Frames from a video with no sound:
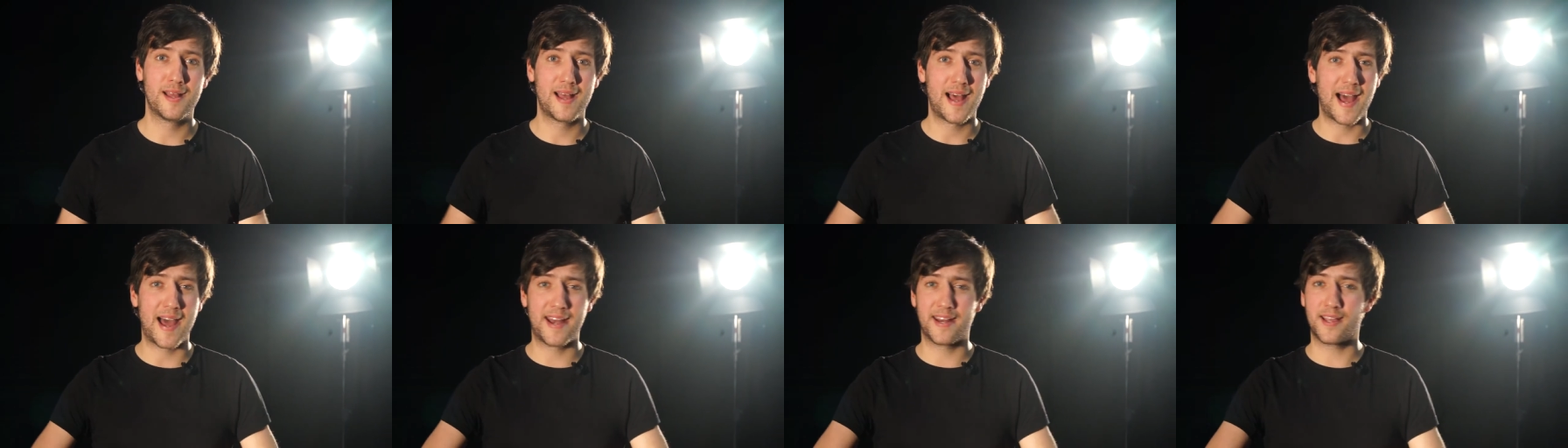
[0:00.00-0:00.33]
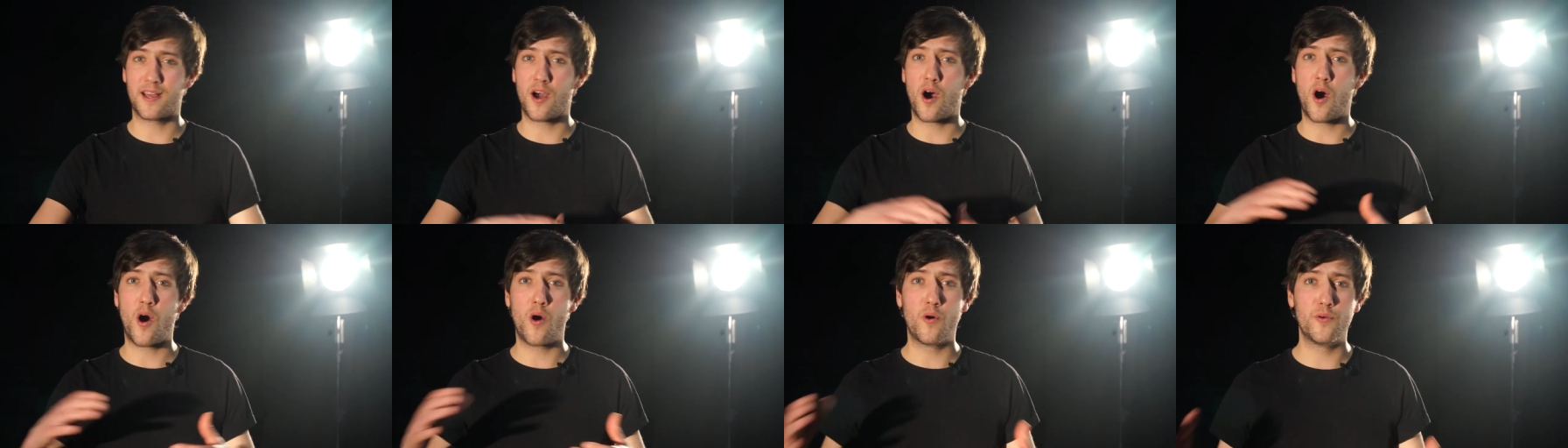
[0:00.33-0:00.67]
adding
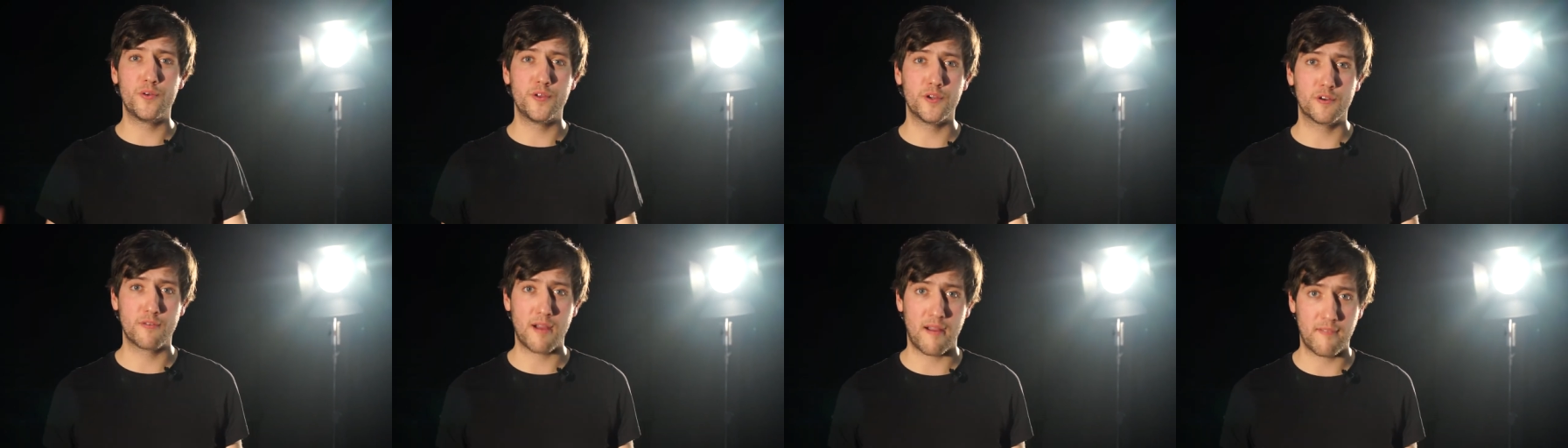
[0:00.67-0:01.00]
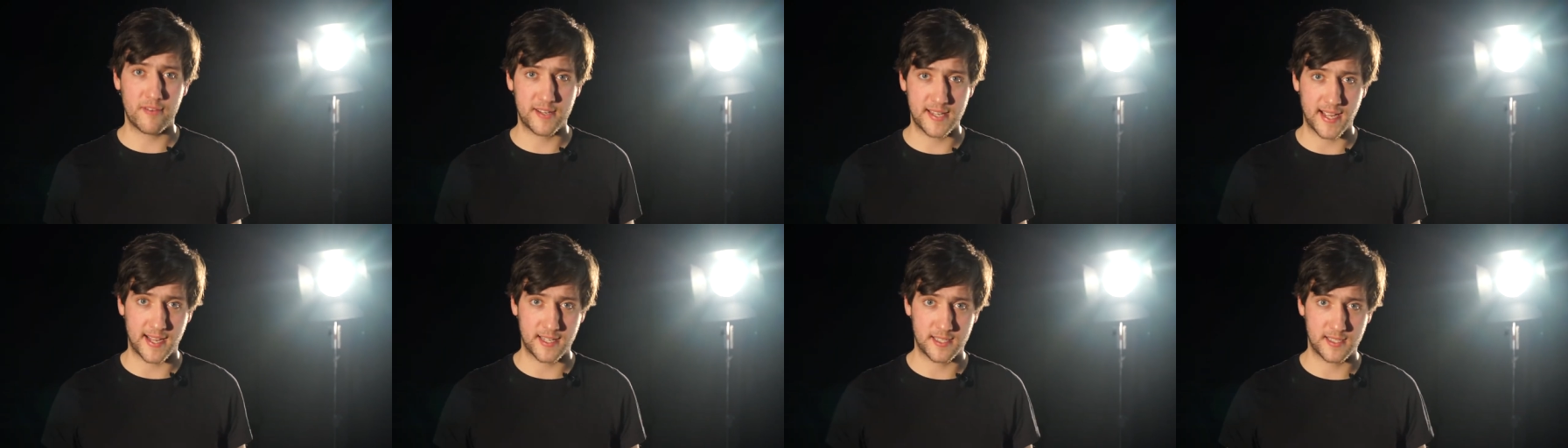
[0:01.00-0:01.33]
a whole new
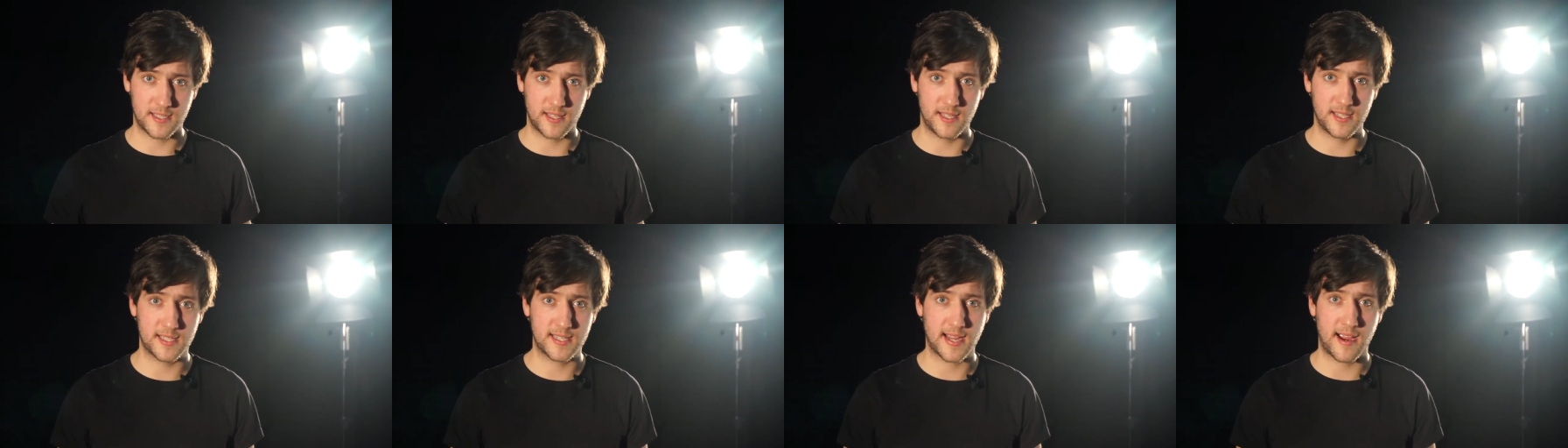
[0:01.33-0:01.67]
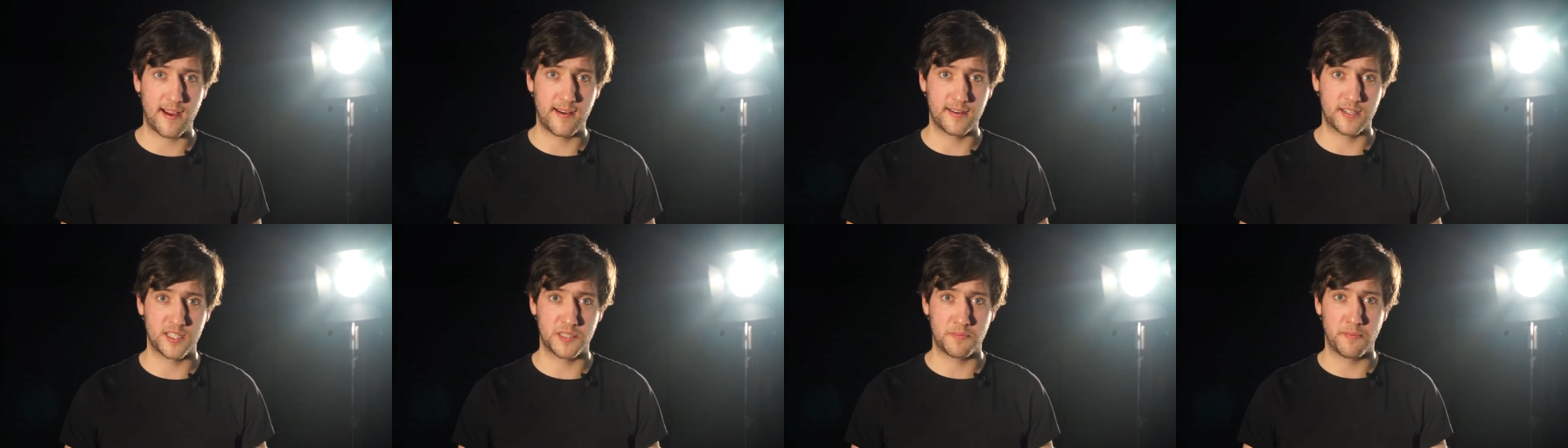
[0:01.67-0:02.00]
gravitas to these
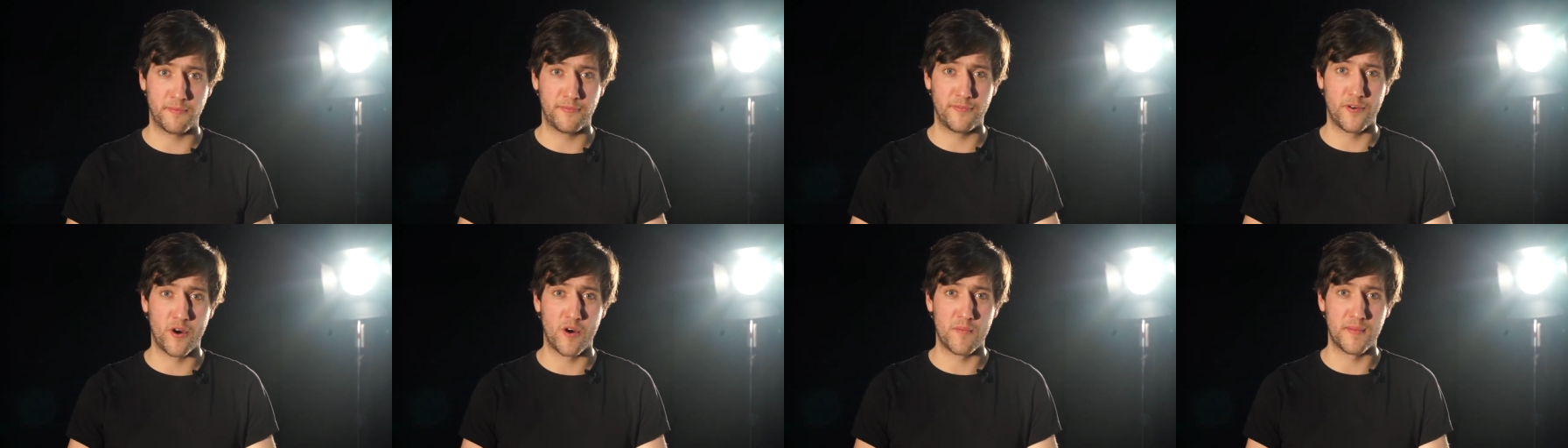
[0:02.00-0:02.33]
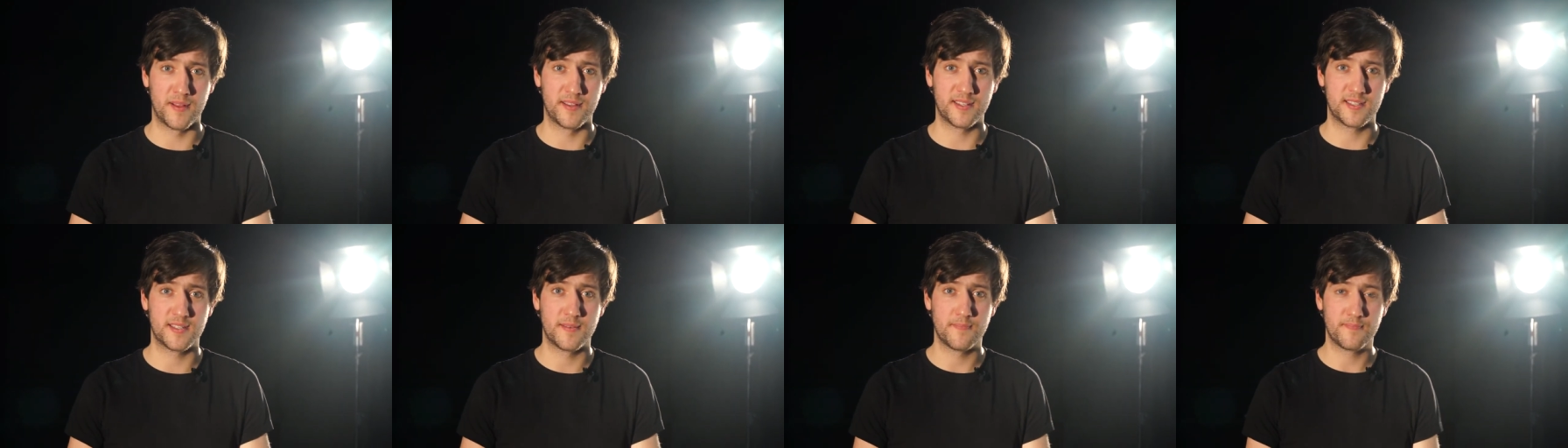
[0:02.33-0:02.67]
characters'
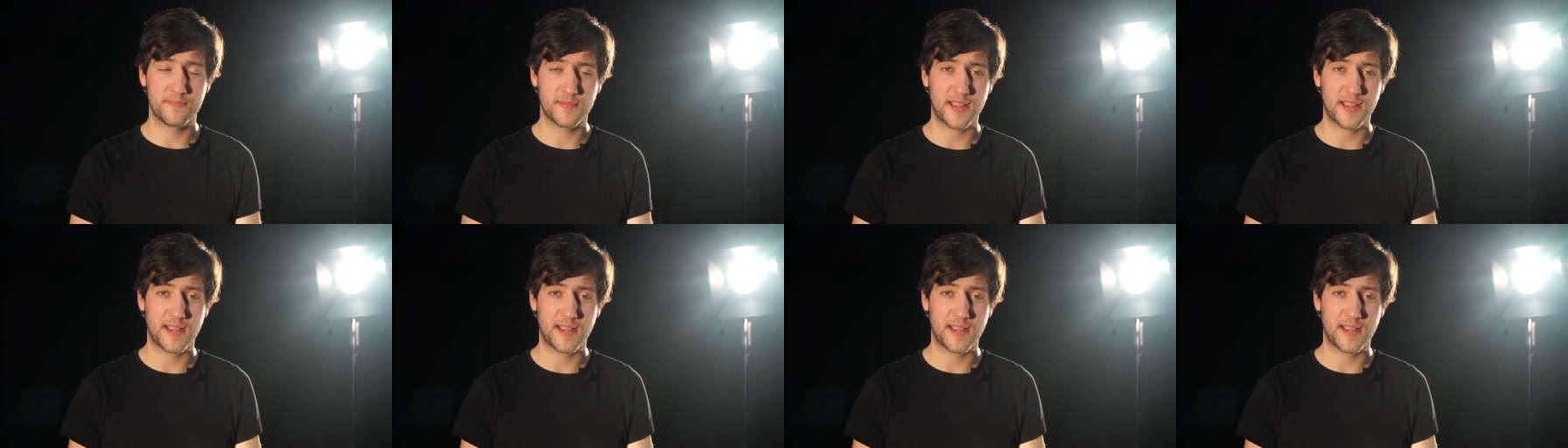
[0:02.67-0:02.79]
performance